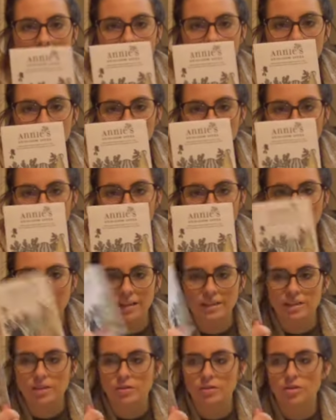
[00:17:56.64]
that's gonna be
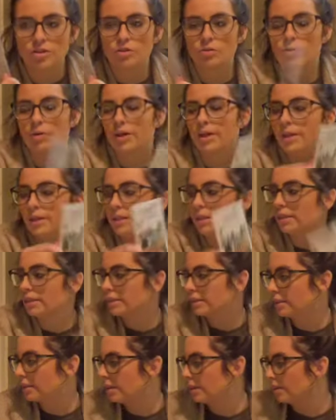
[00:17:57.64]
nice to enjoy
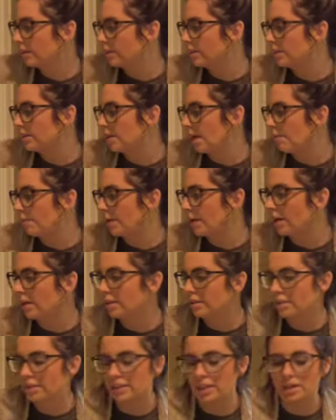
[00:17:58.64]
this
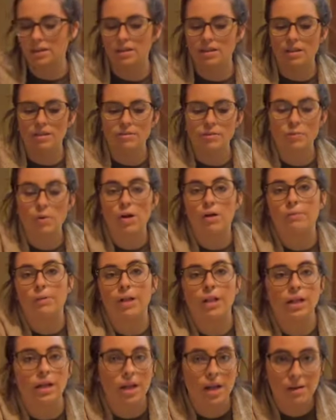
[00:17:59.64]
summer. Sarah loves
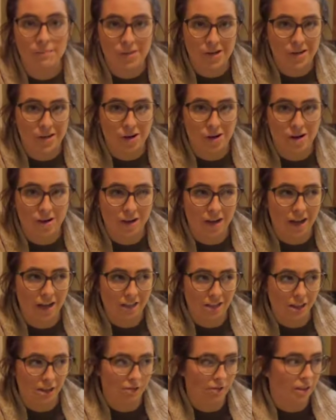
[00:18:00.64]
watermelon, and my dog
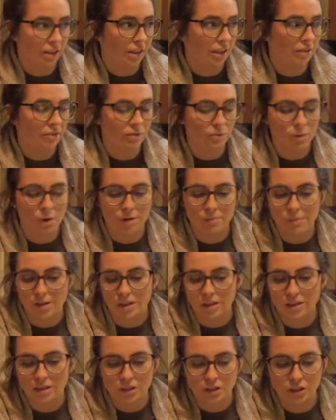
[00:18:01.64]
actually really loves
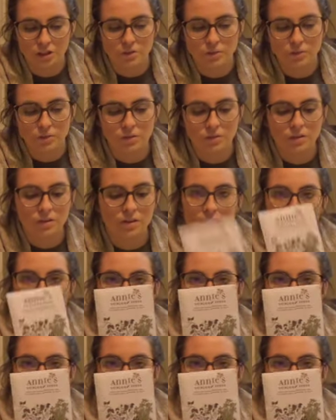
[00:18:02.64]
watermelon too. So